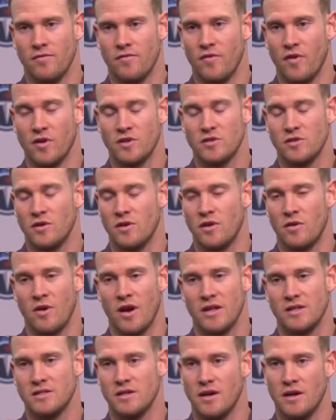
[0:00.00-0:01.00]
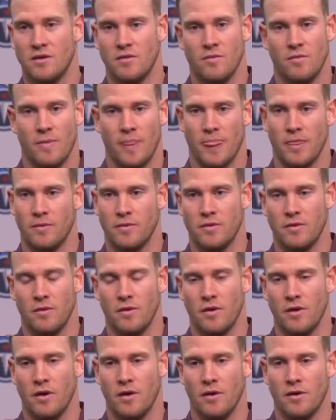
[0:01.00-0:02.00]
Firkser on the right side with
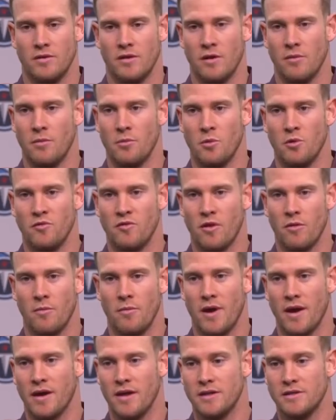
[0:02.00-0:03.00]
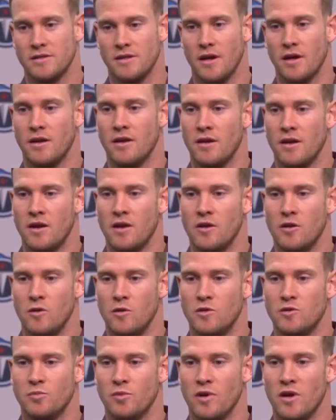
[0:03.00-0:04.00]
a double move coming back inside.
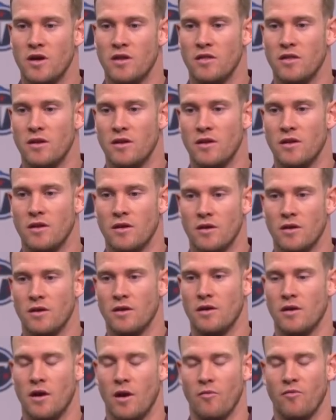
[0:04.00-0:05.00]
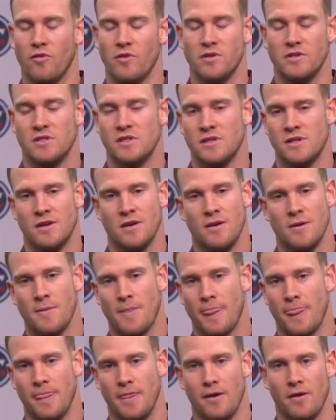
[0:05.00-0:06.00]
Huge play. Then Humphreys
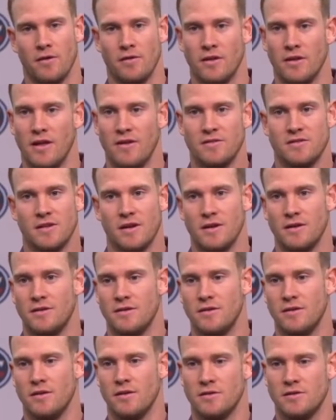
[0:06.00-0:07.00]
there on the left side. You know,